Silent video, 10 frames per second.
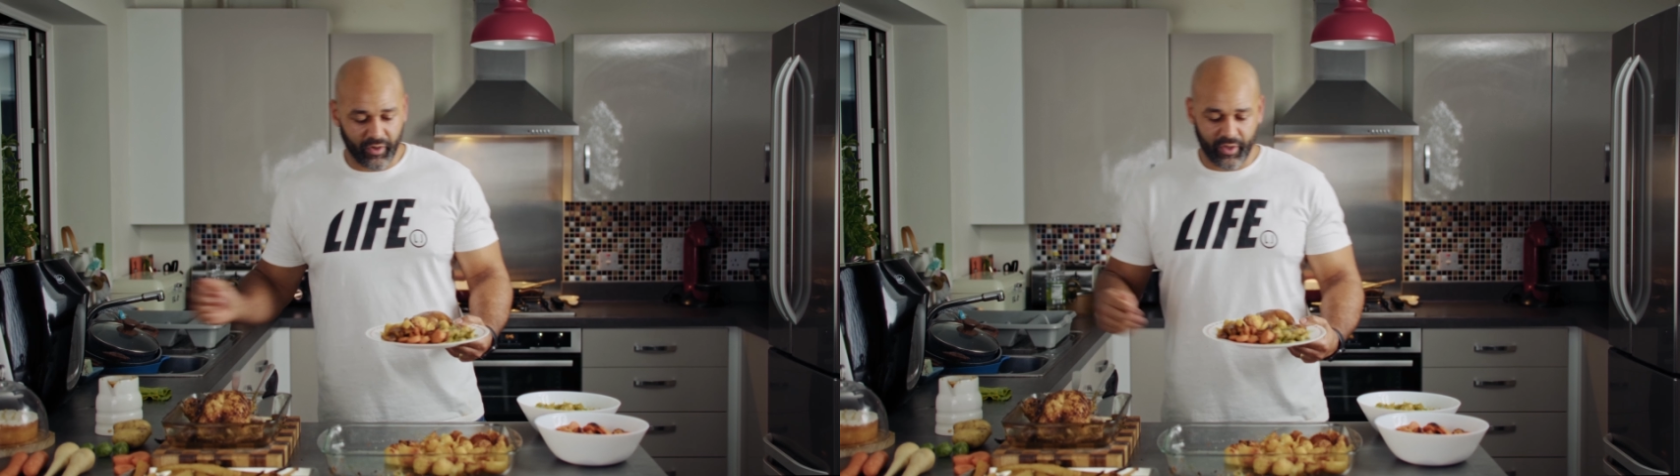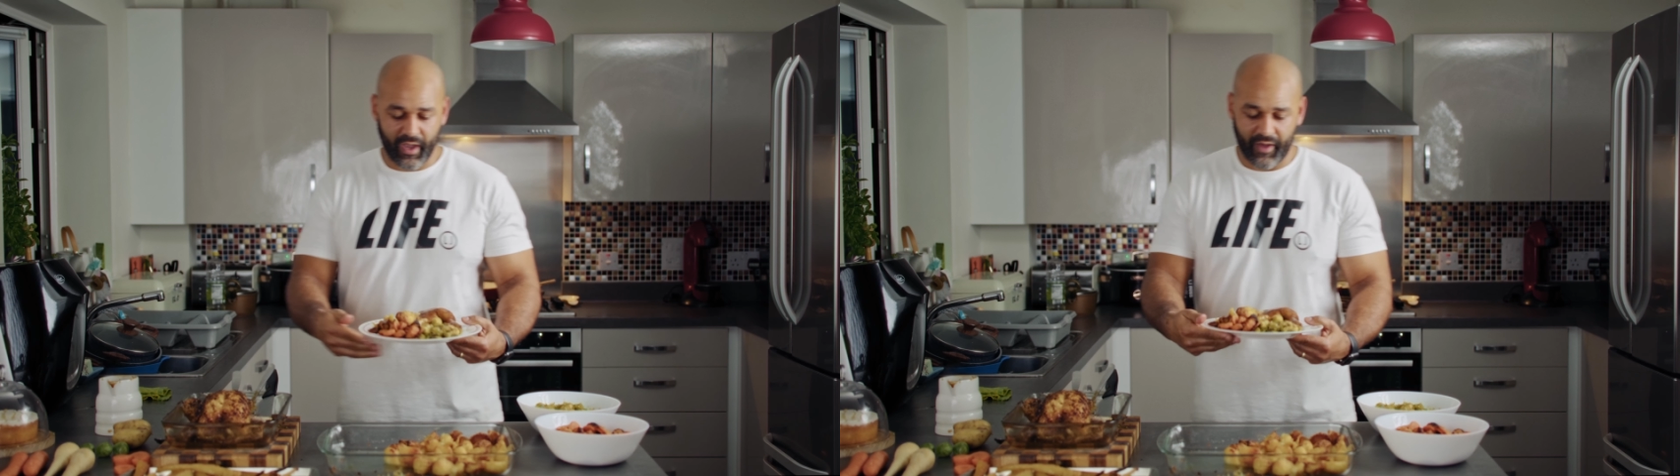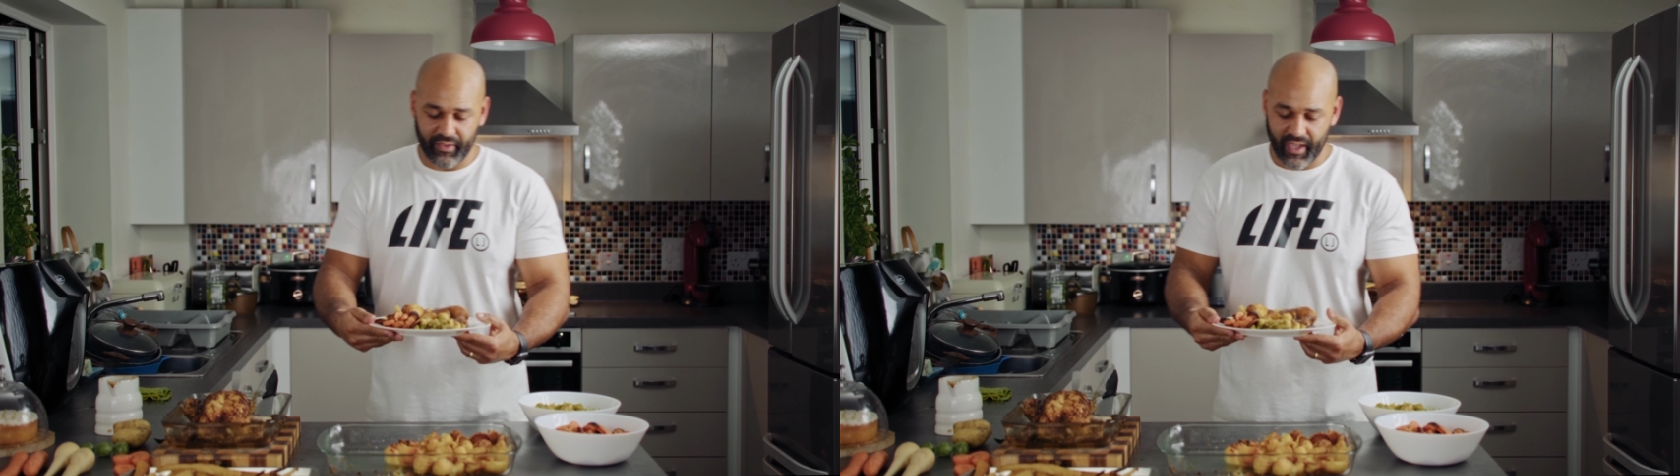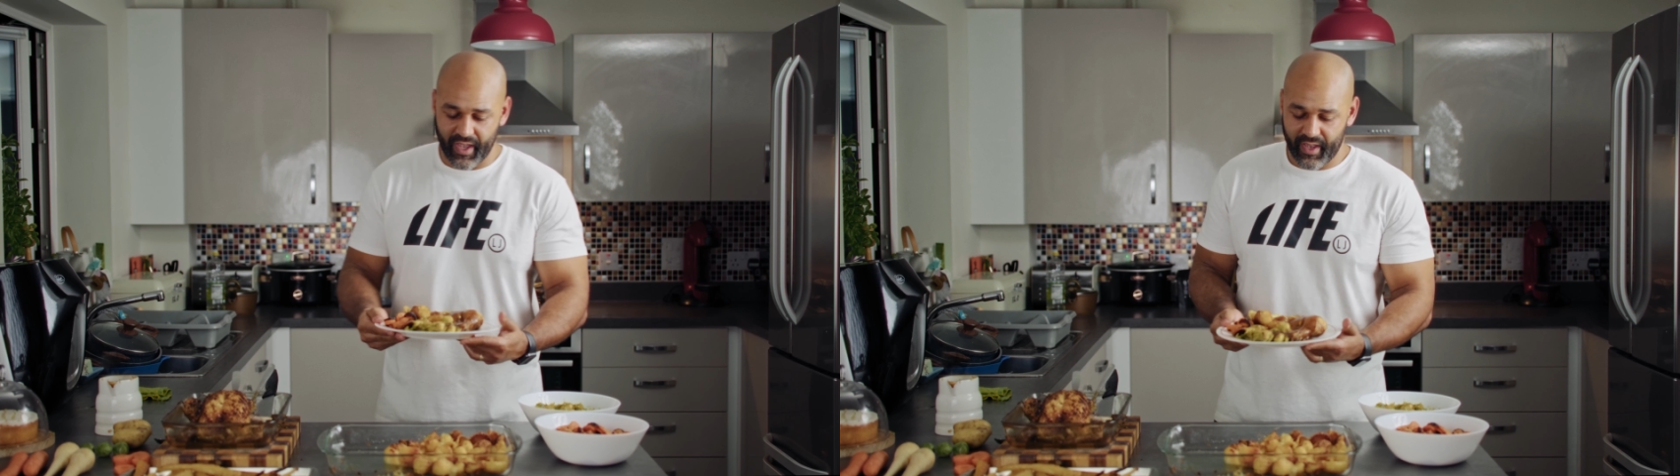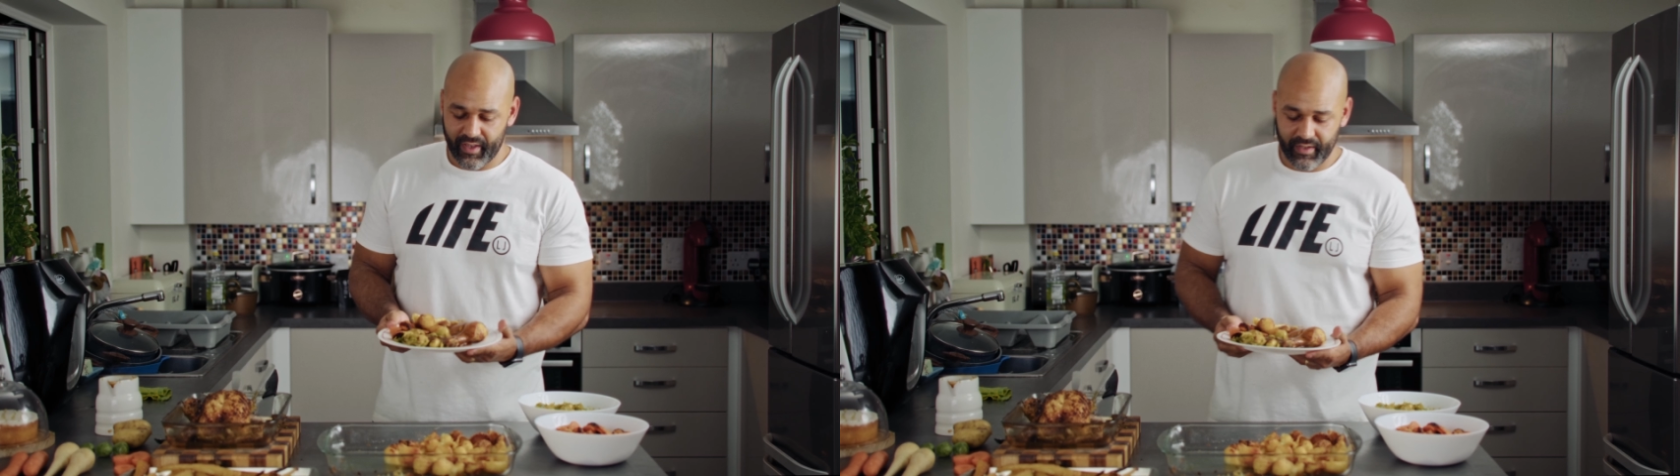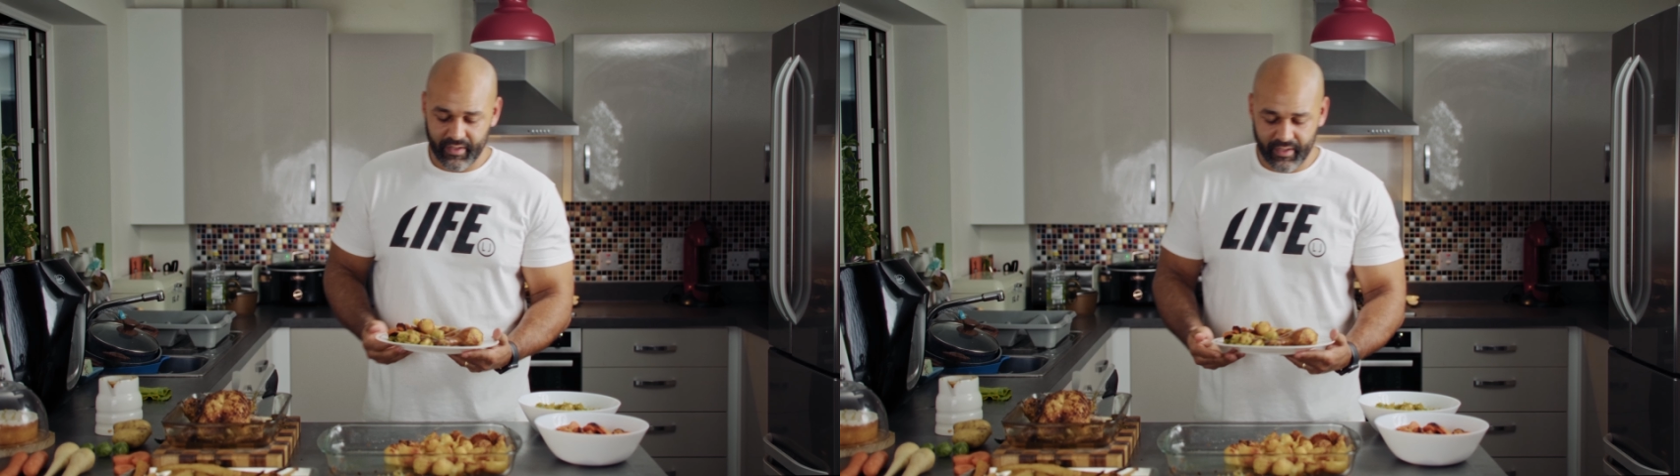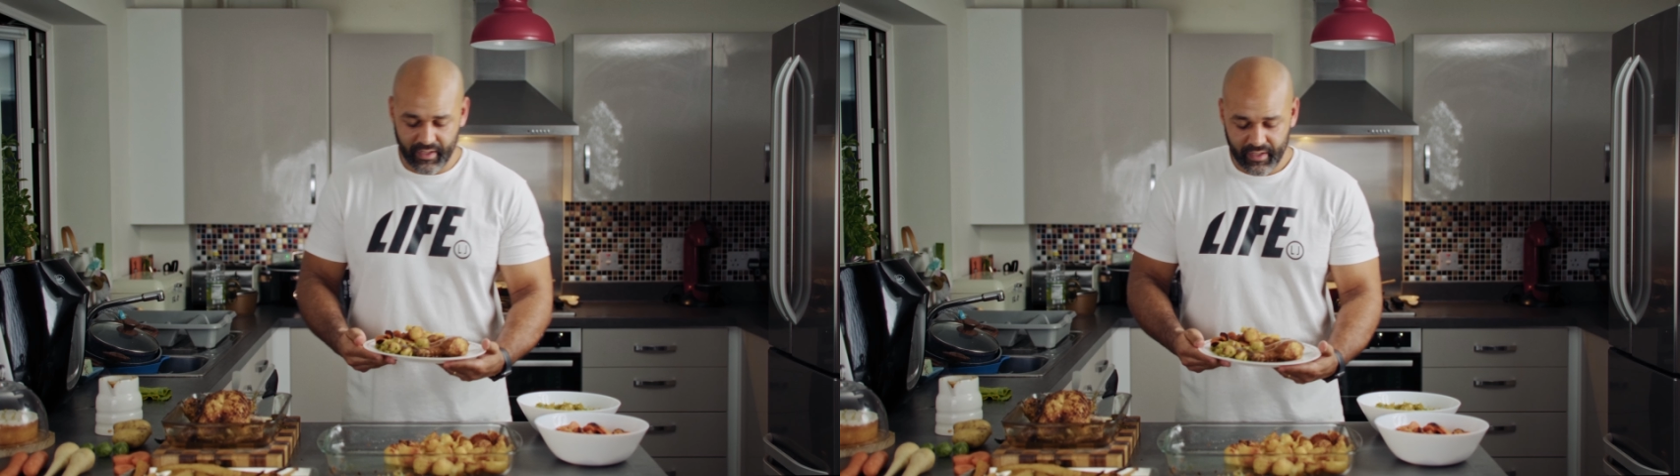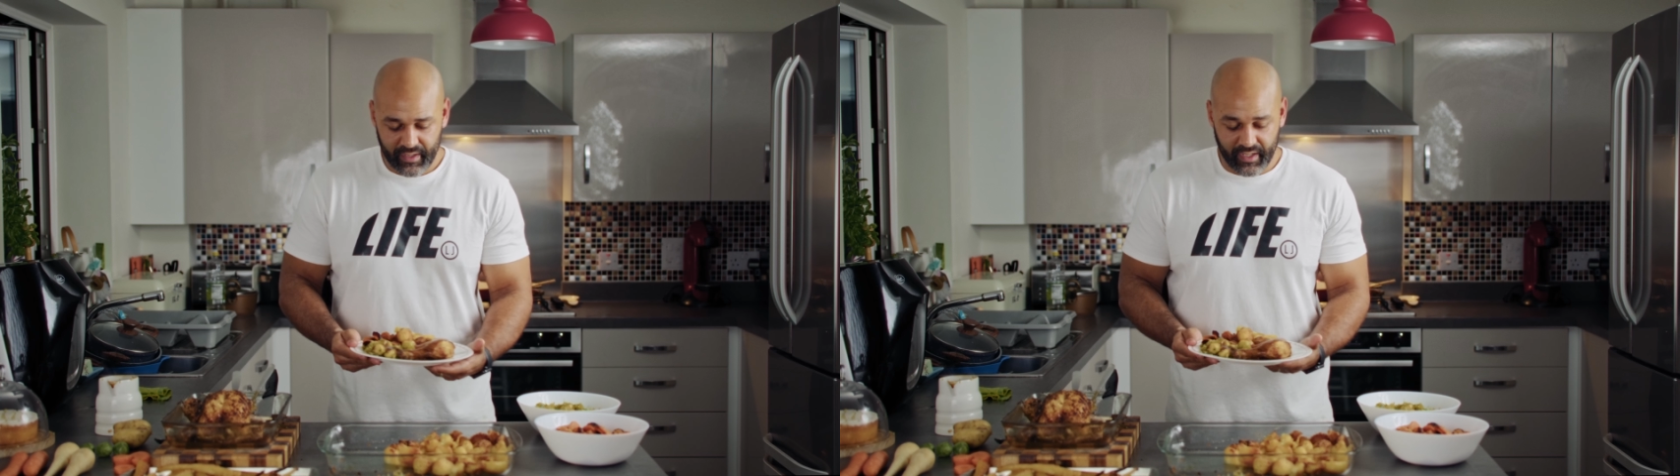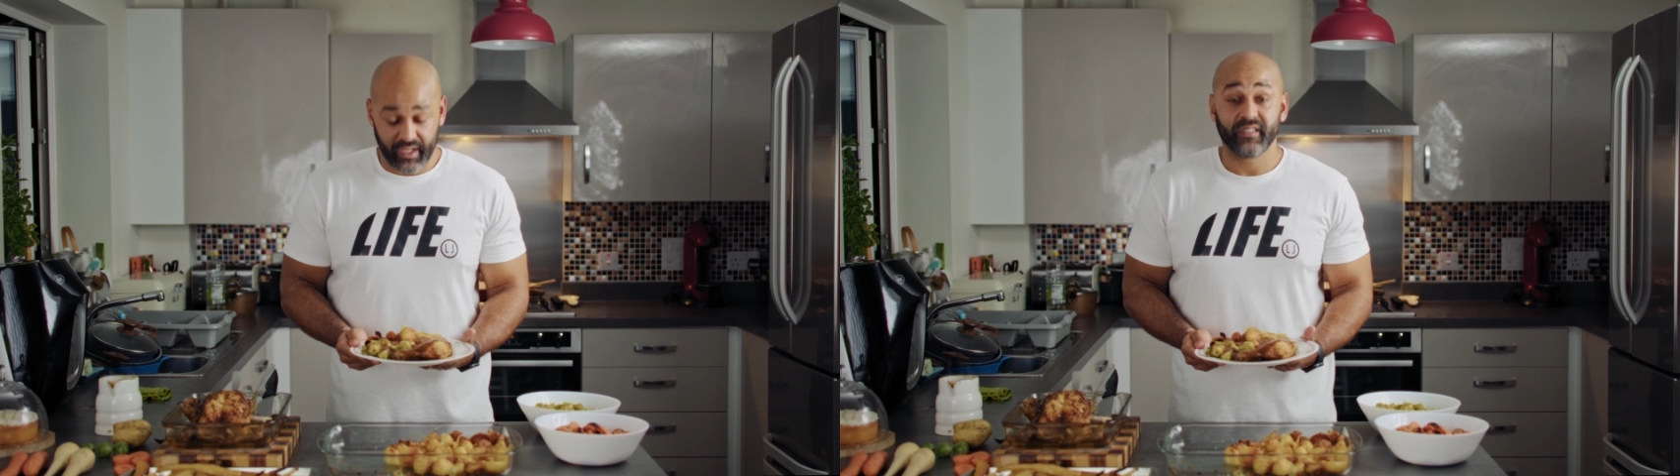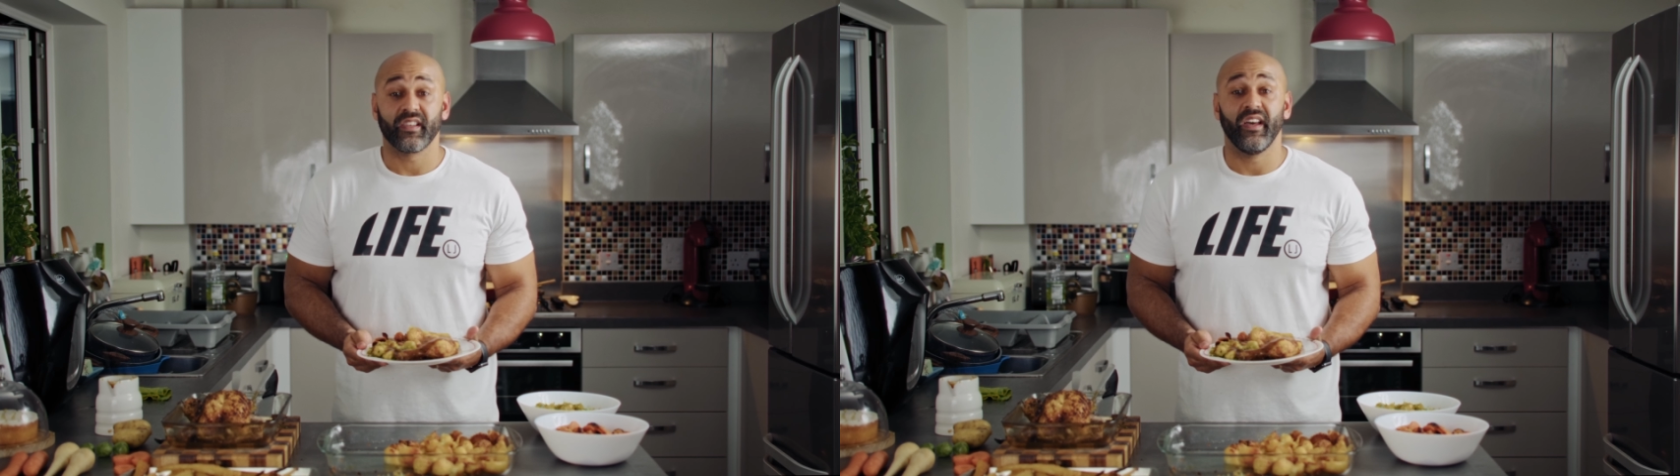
what you have there is